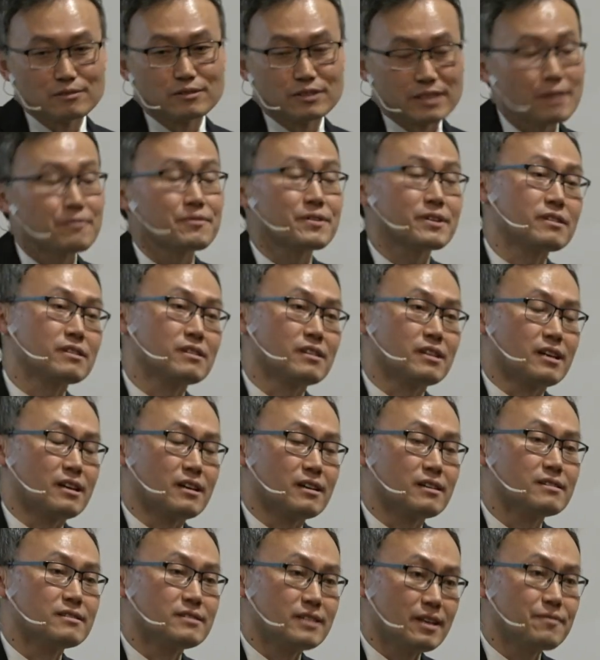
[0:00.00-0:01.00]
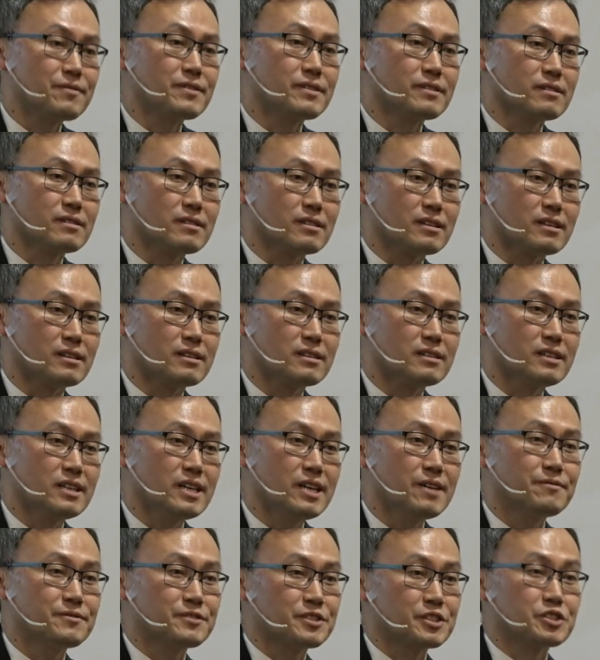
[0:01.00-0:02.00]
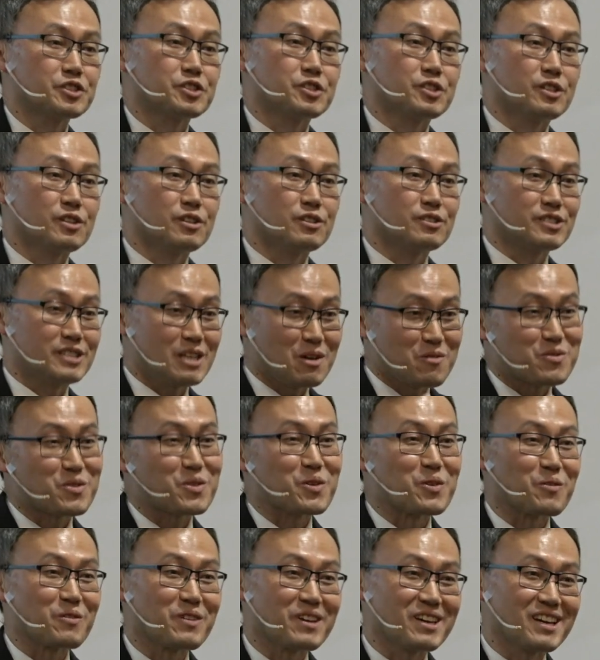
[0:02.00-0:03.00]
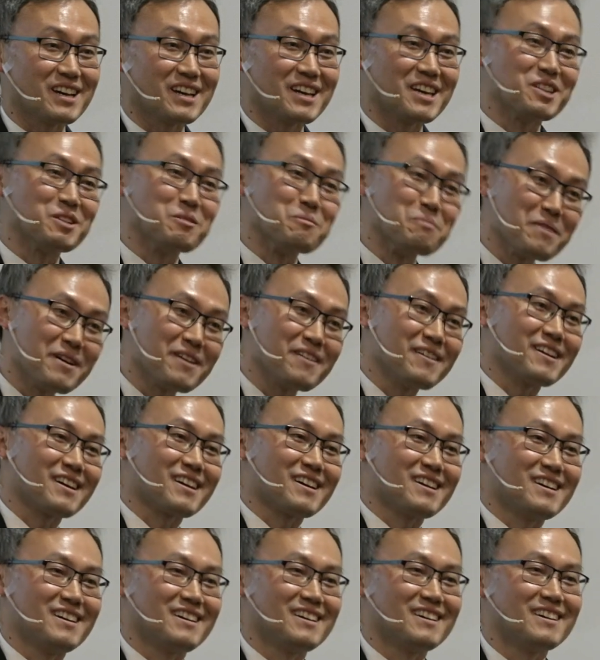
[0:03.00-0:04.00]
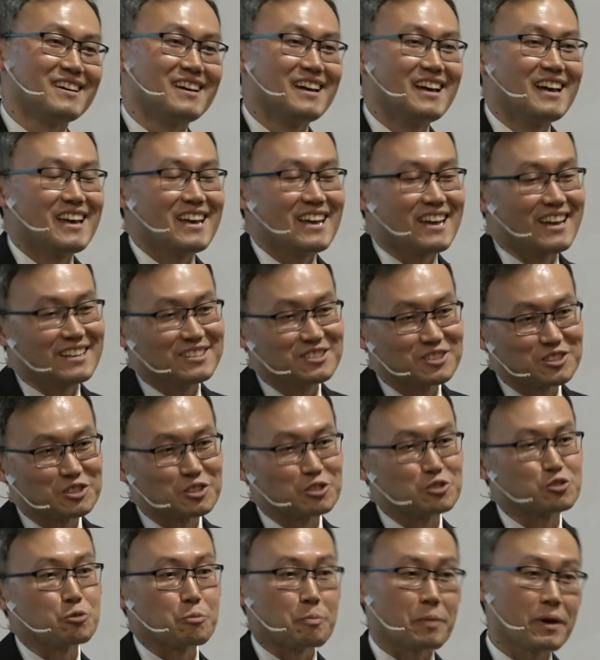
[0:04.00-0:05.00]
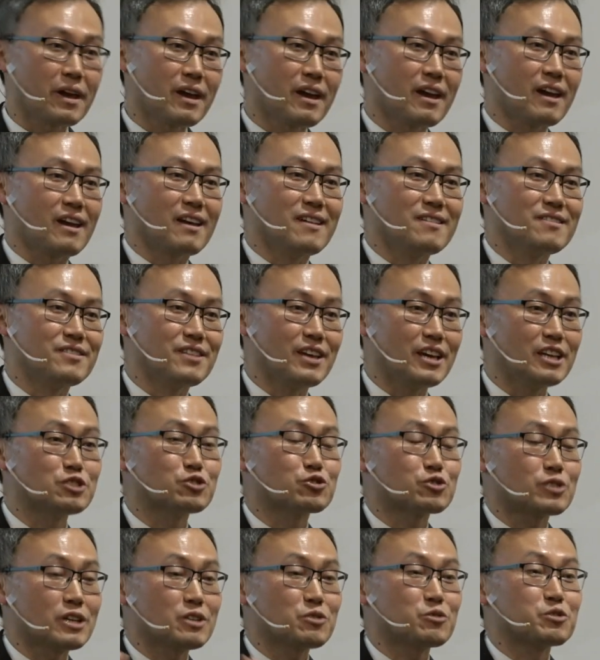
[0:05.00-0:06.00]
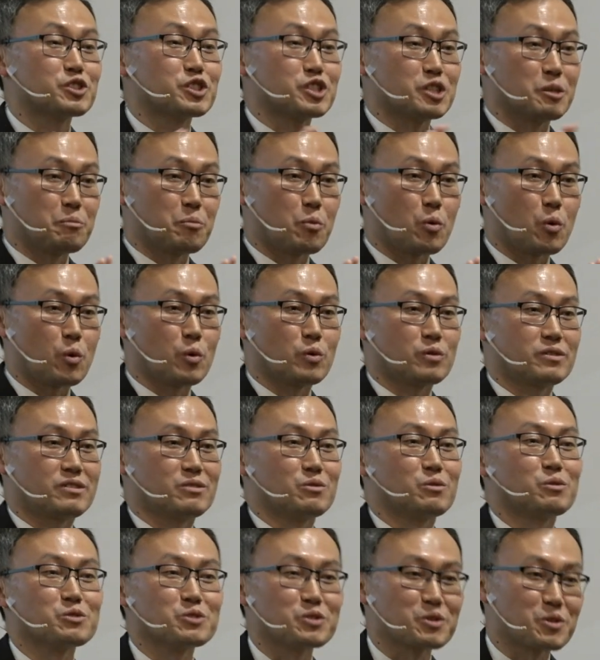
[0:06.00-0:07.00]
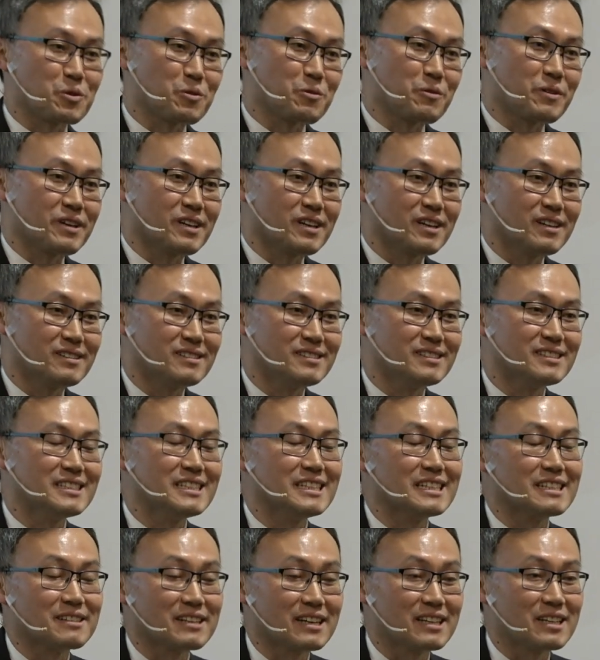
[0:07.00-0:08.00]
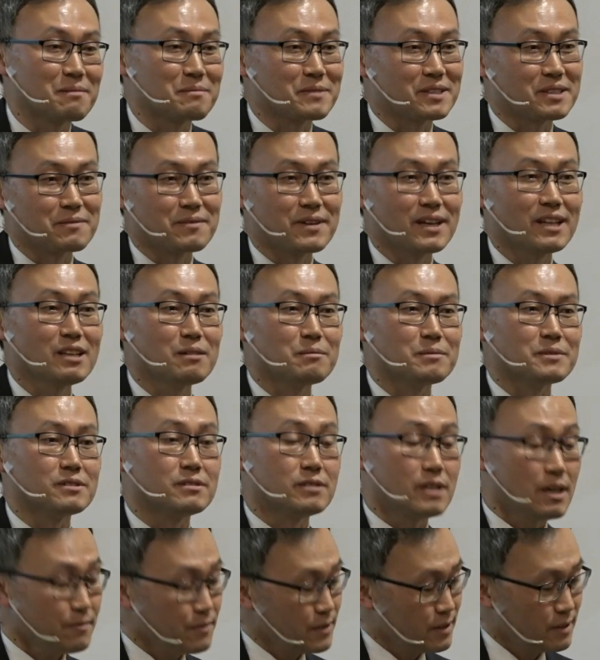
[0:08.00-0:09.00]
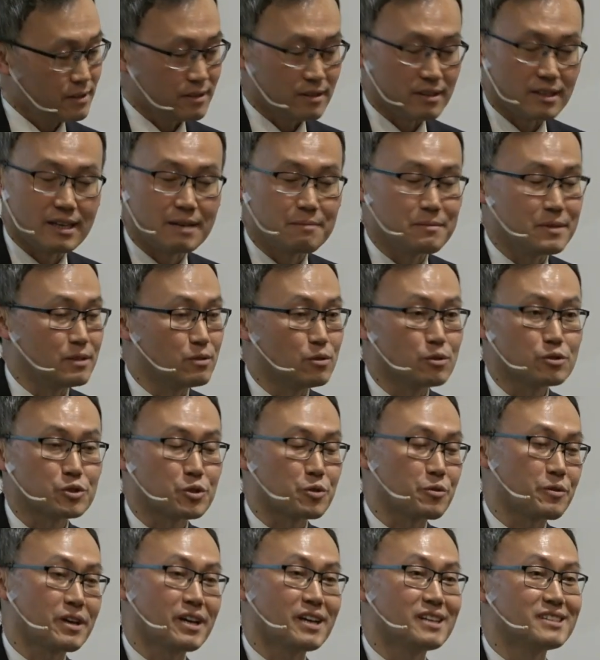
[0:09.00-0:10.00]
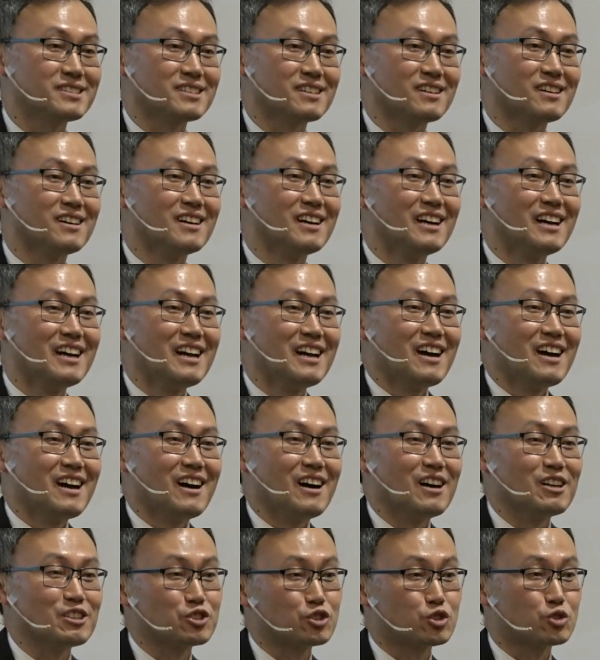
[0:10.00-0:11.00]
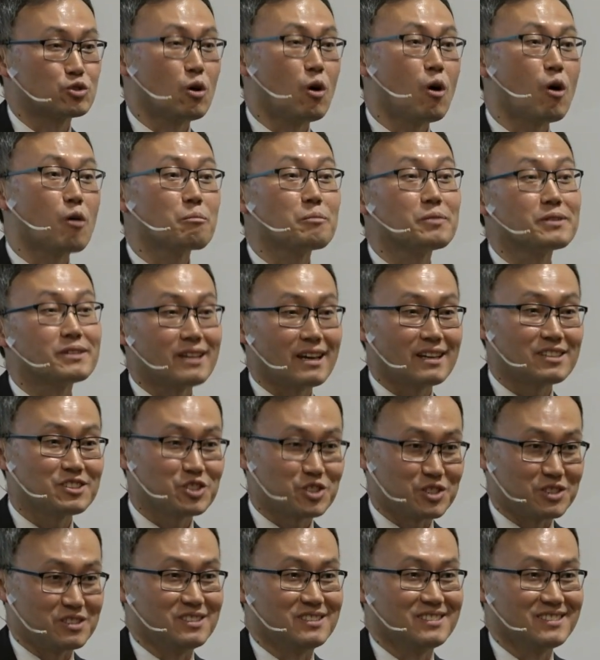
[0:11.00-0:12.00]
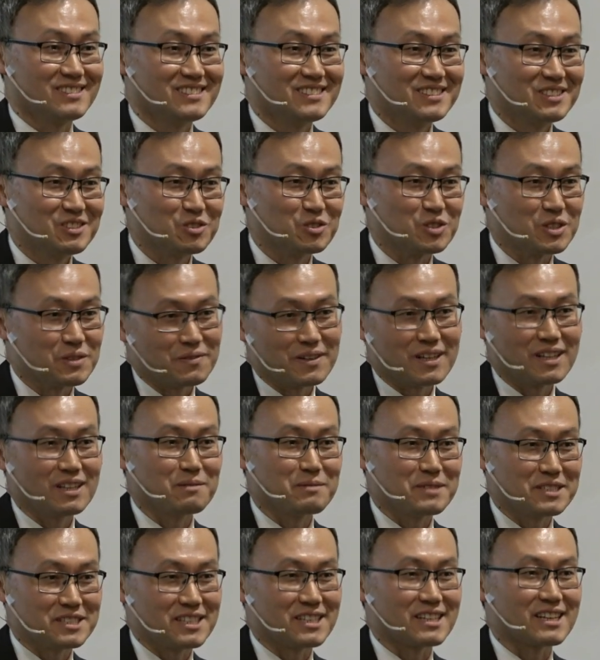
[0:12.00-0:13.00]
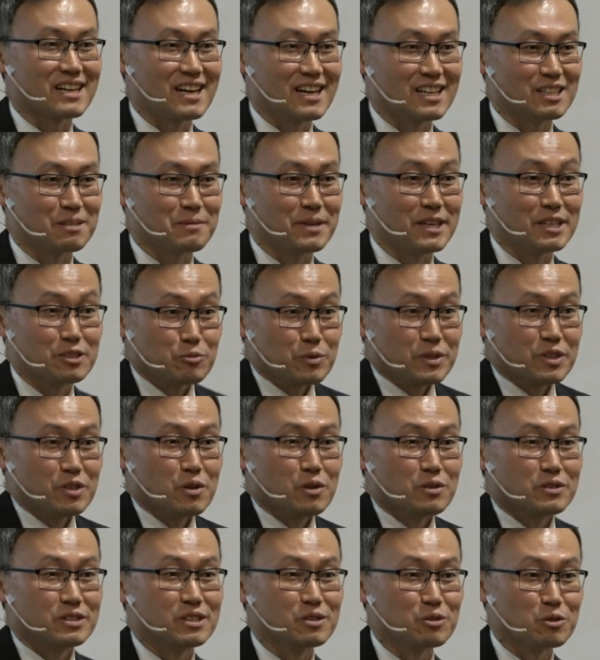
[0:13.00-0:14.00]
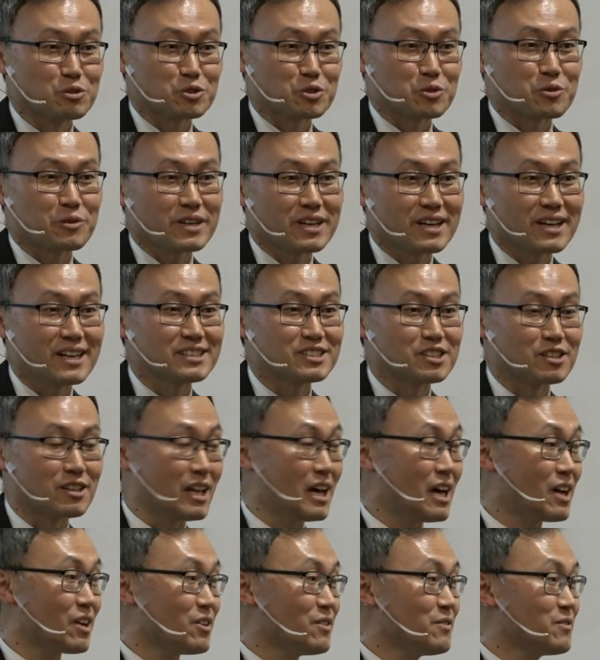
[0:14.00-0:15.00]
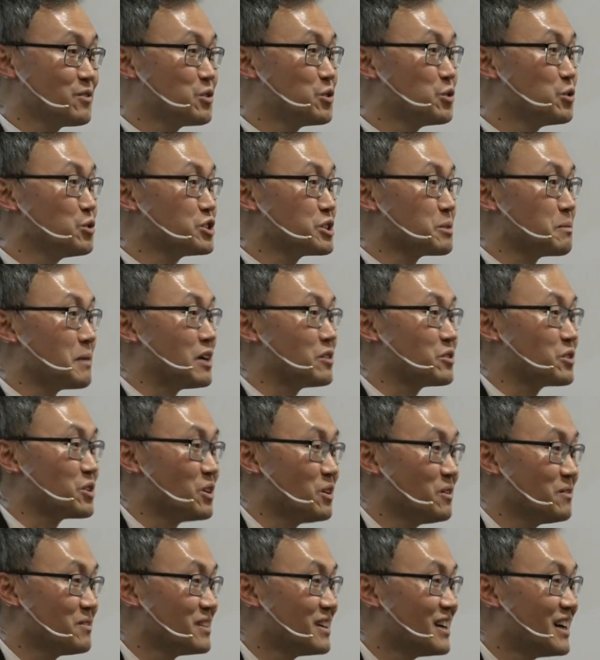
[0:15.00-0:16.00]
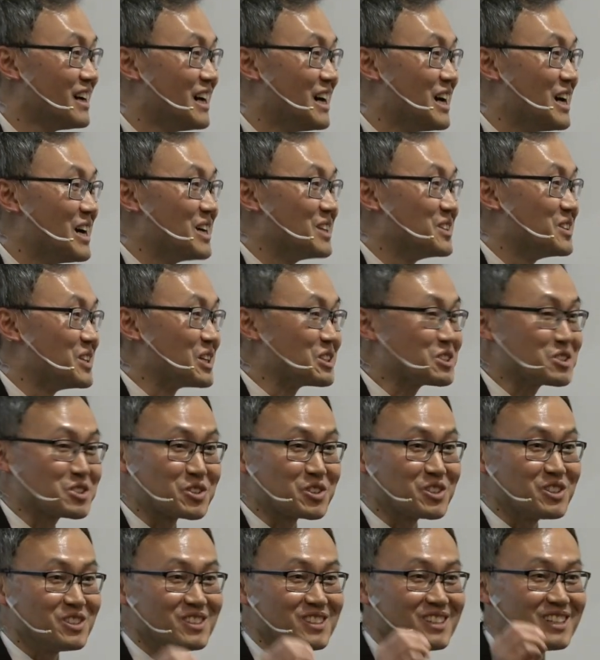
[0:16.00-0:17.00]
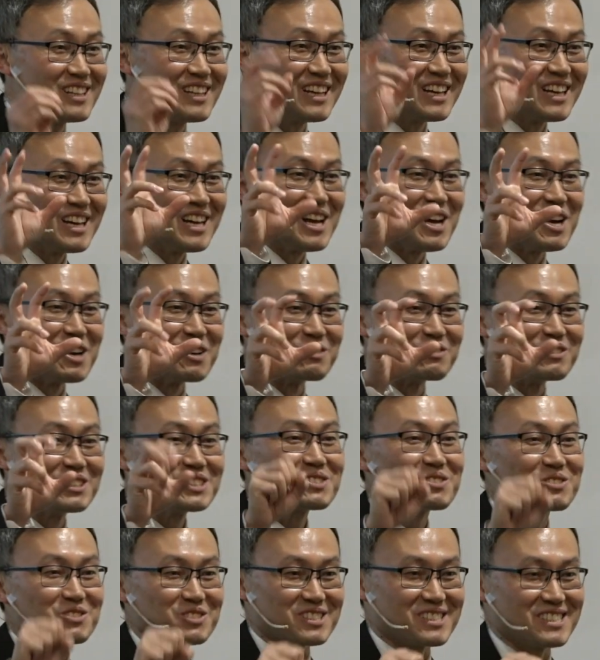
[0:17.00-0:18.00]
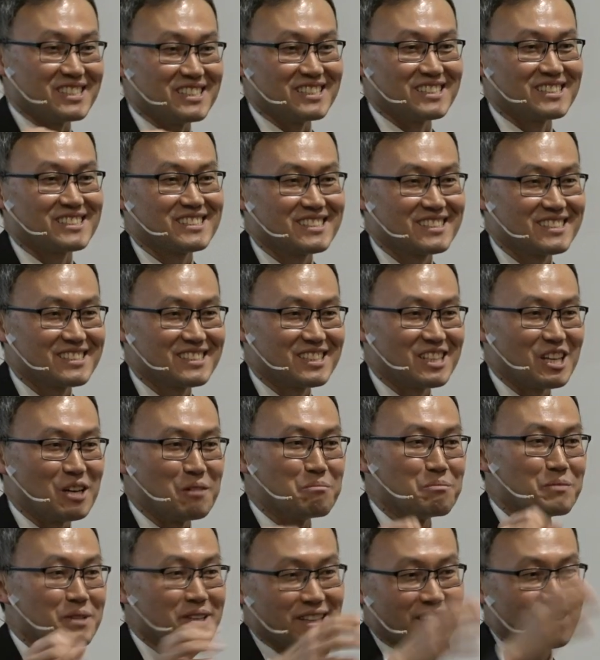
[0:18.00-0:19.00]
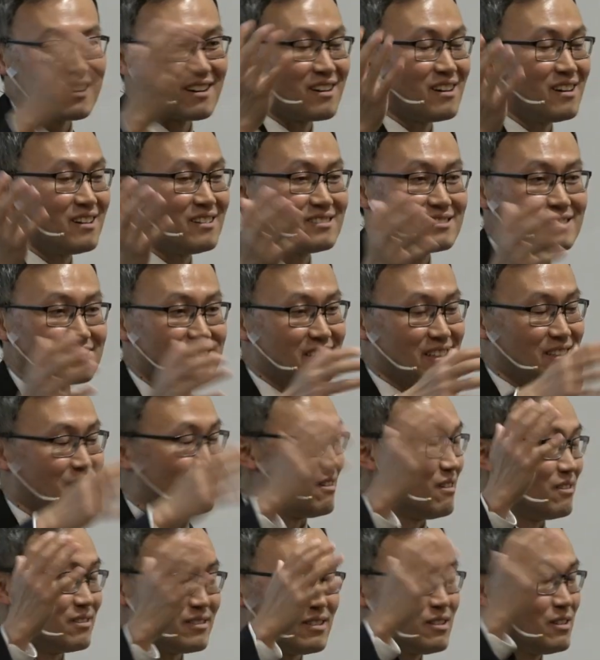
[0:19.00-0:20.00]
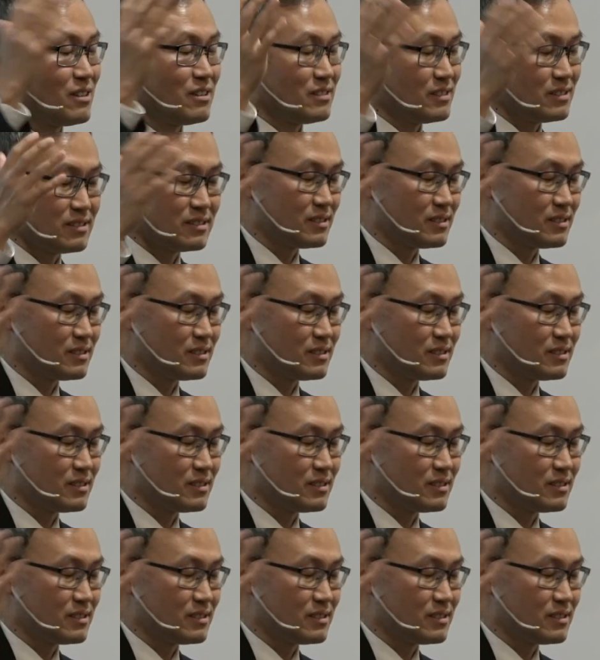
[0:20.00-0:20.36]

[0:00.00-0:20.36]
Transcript: definitely, definitely. If just uh, South Korea and America and just uh, Japan, they try to support North Korean economic development, definitely. I mean, North Korea has a, a strong potential to develop its economy. As we know, the North Korea has a lot of, huge amount of natural resources, yeah, minerals and all the,